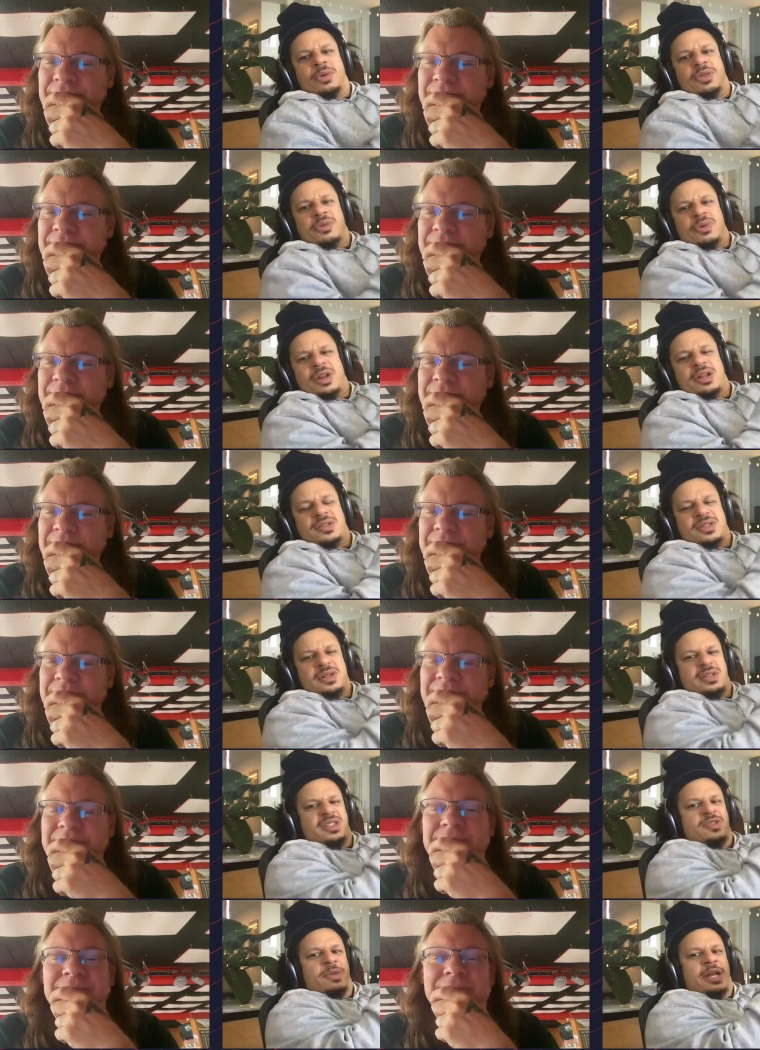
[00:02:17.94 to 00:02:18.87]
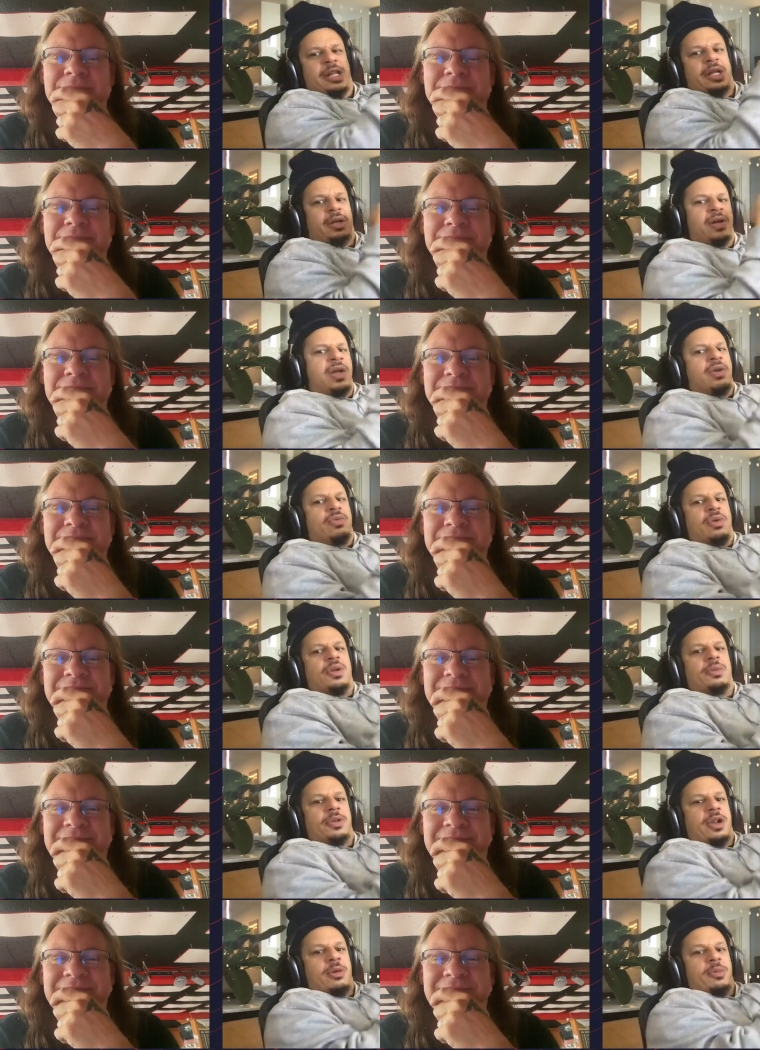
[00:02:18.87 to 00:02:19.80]
Speaker 1: we threw it out, started smelling.
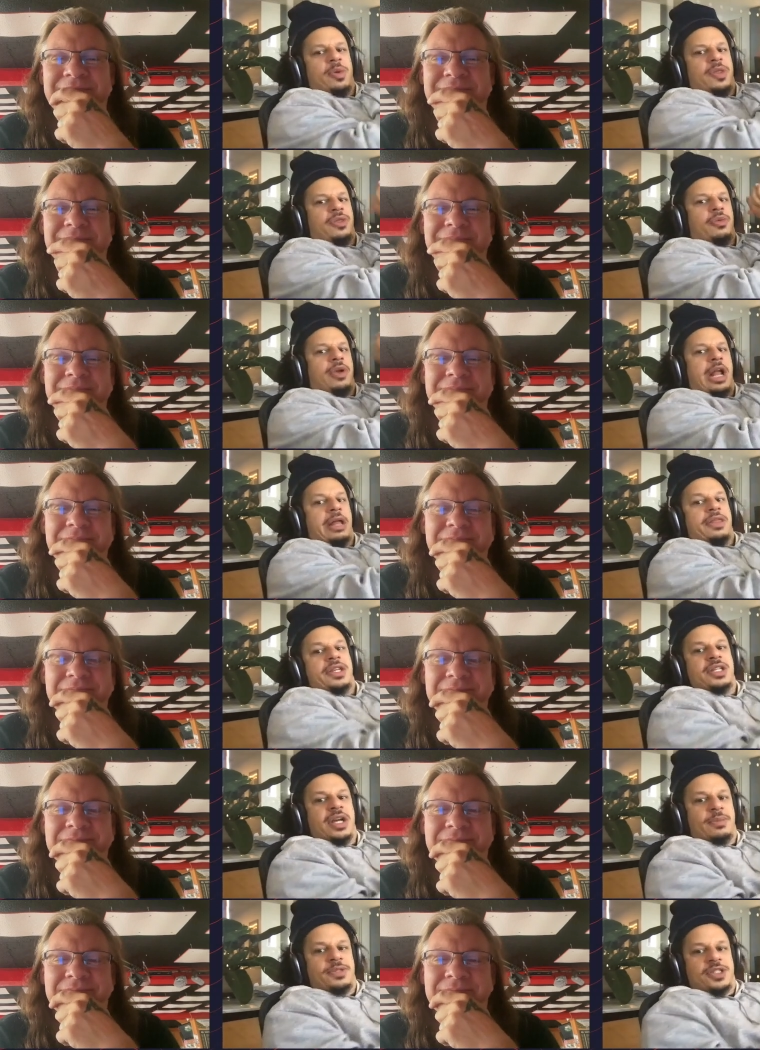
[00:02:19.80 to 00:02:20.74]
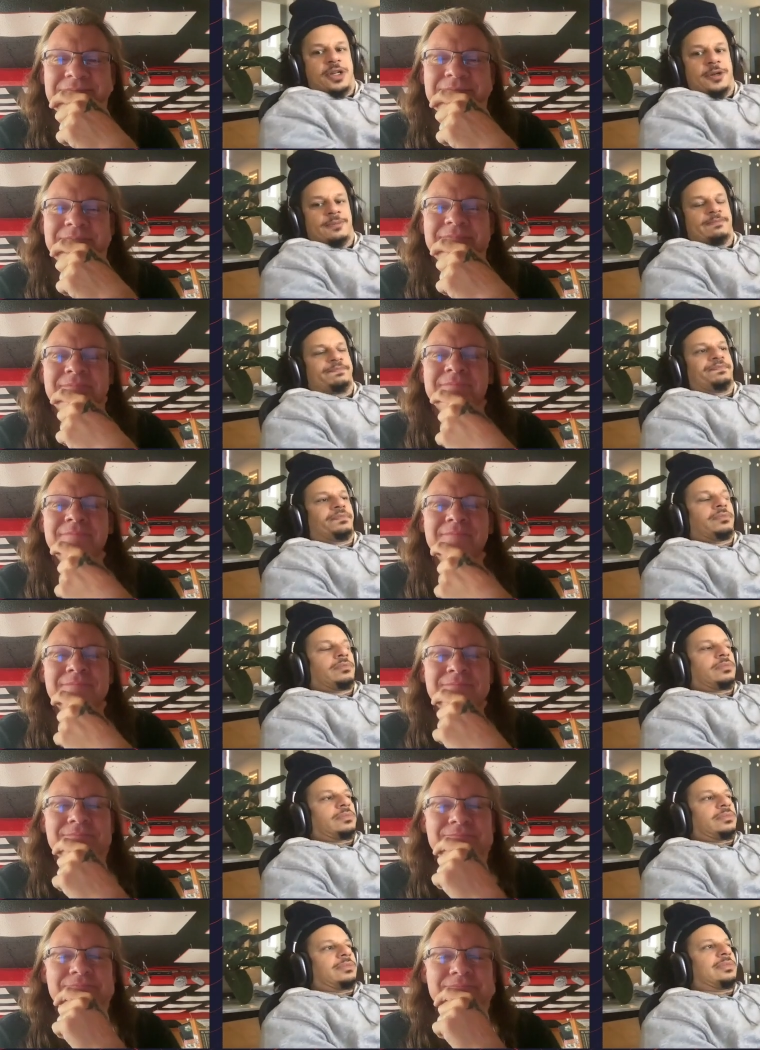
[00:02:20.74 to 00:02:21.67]
Rolled up the carpet, we threw it out in the dumpster.
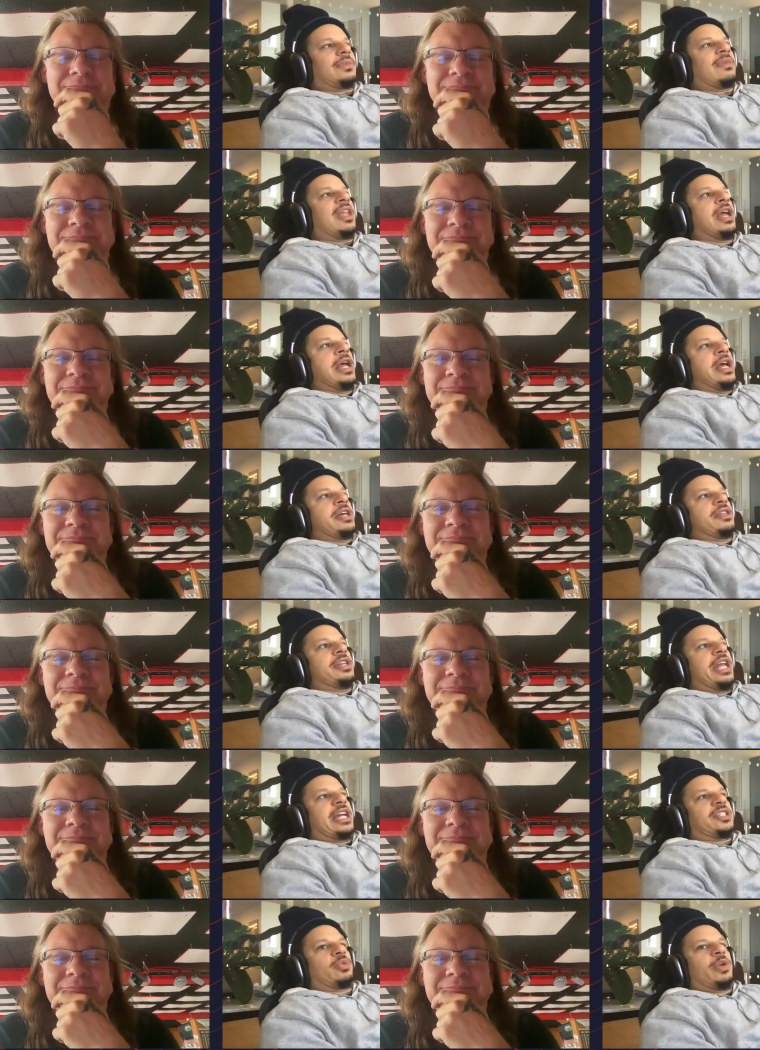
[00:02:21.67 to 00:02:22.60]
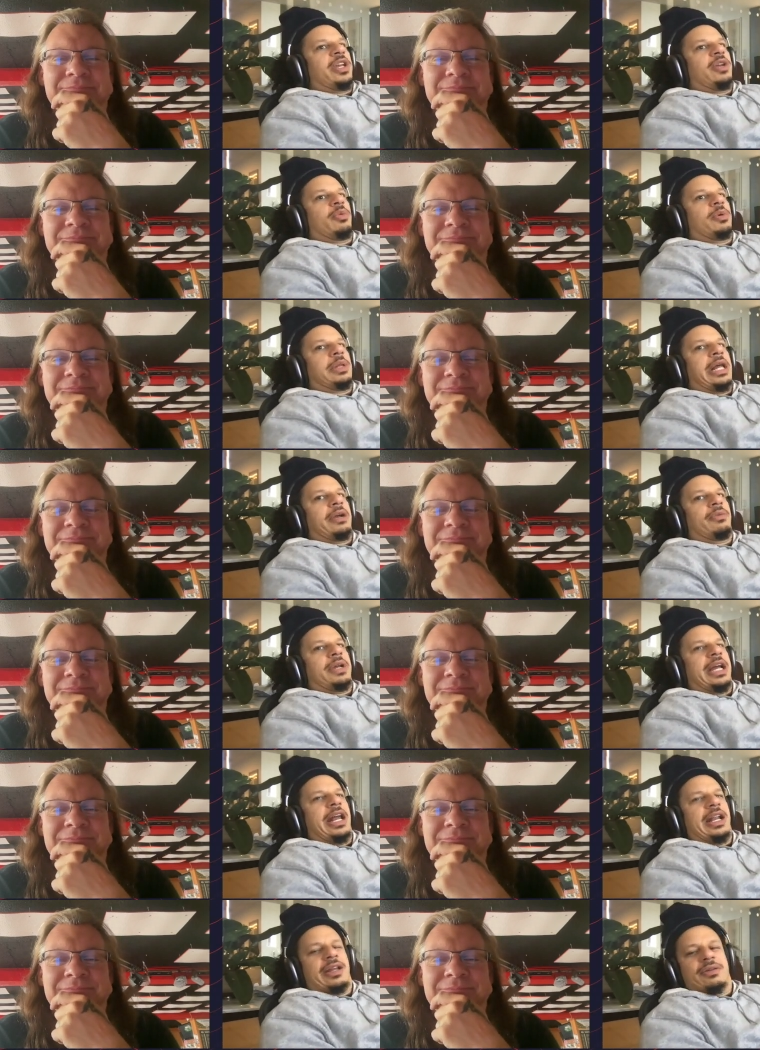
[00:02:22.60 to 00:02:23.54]
The next week, we were like, we
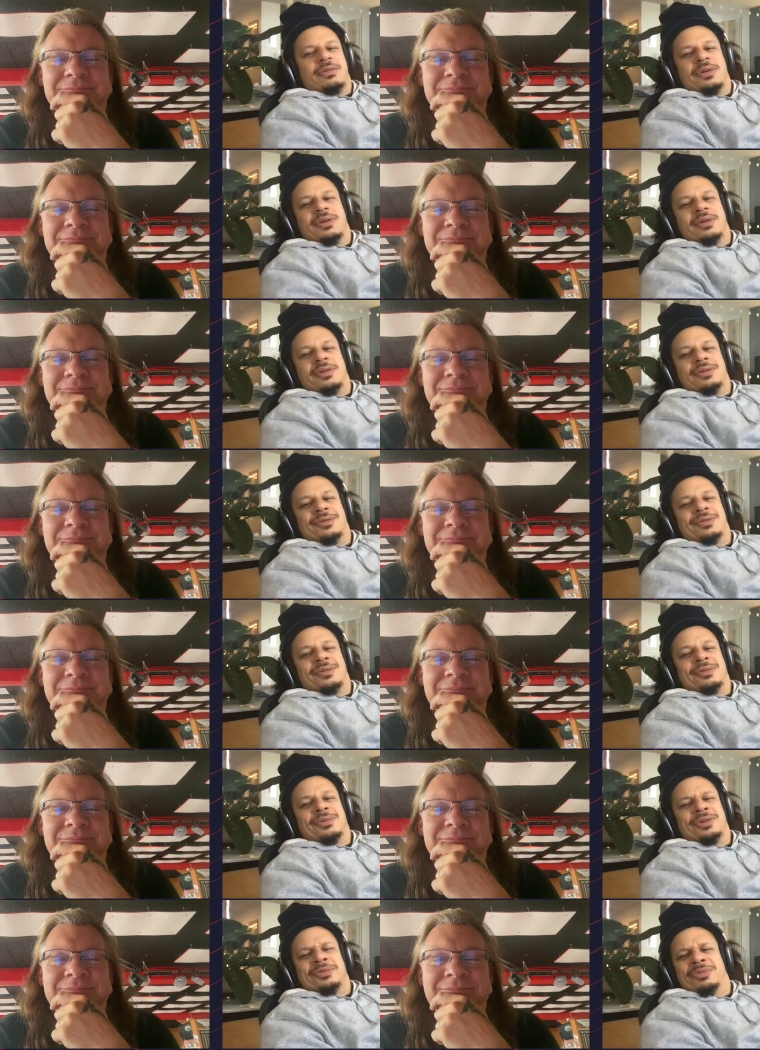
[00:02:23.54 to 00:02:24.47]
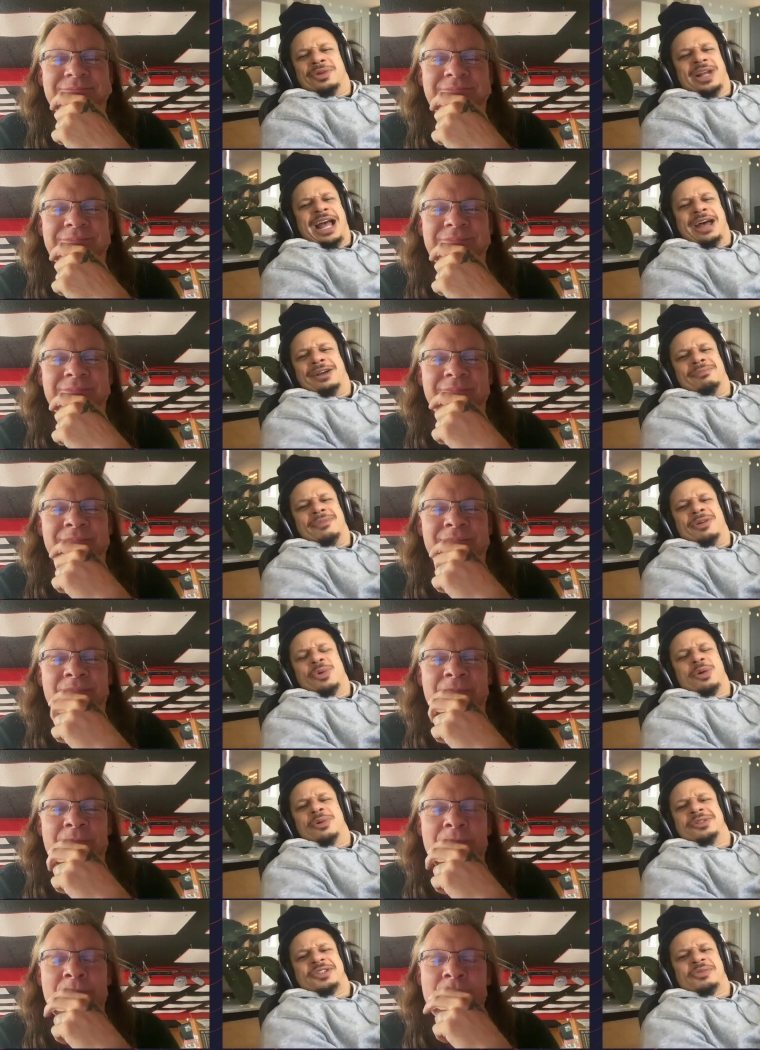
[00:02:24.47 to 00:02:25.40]
got it. We were out of, we
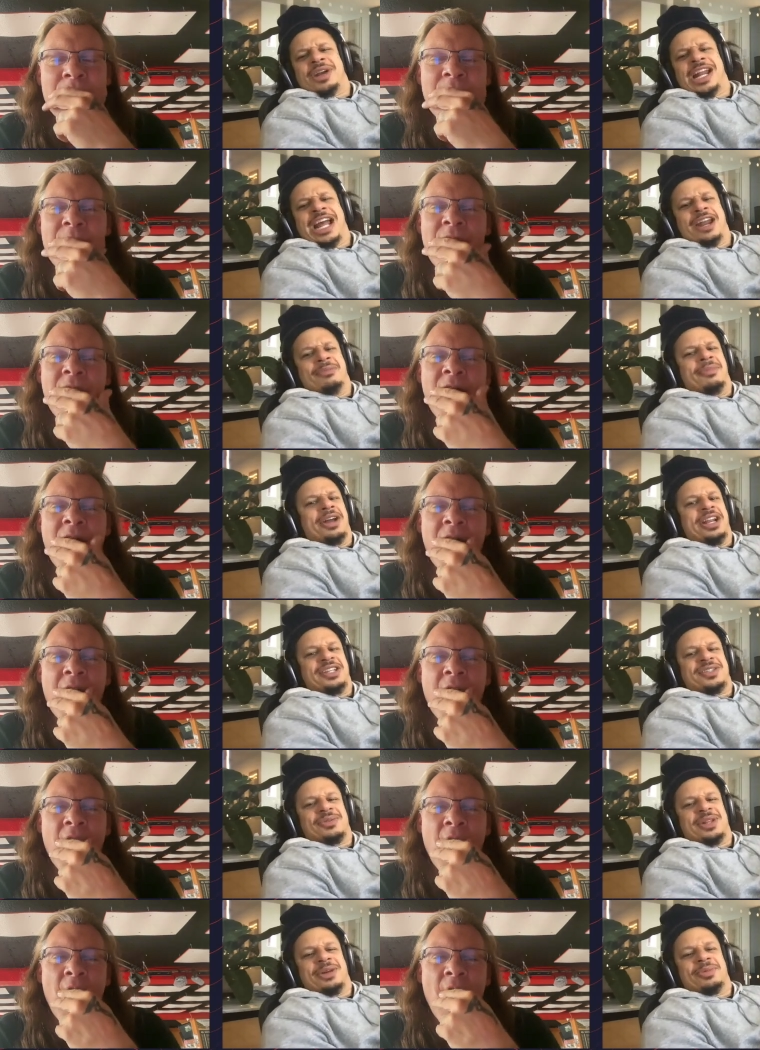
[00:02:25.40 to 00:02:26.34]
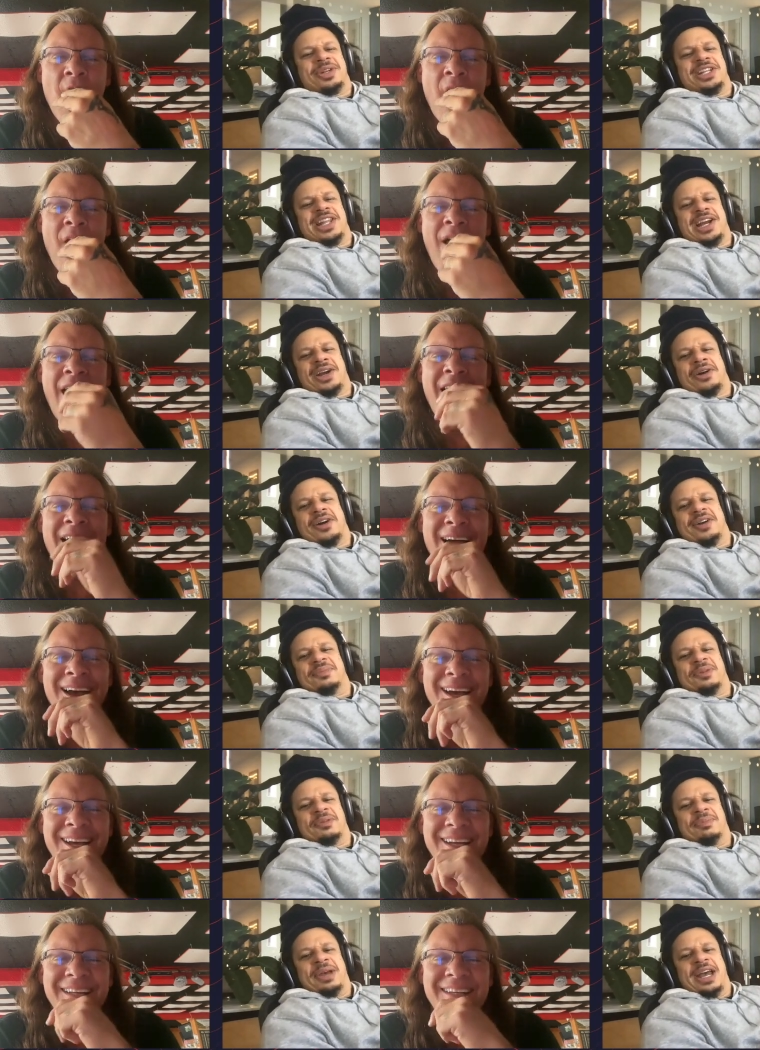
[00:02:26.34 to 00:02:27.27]
were always running out of money. So we're like, we need that
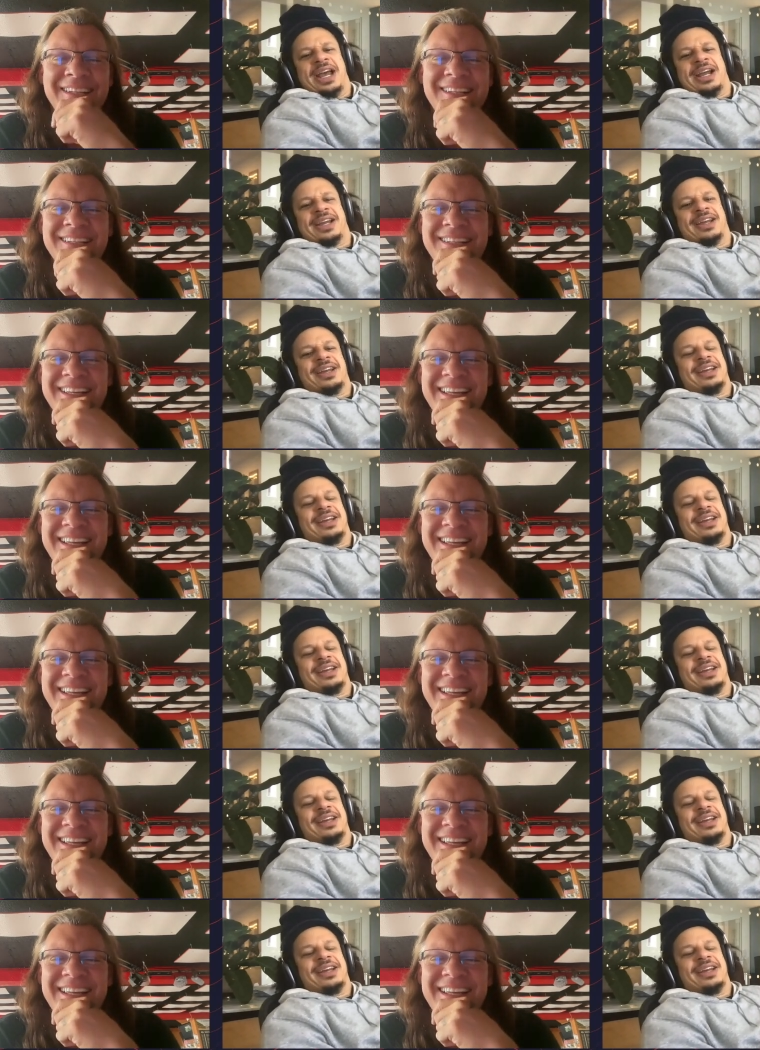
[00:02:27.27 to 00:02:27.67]
carpet back.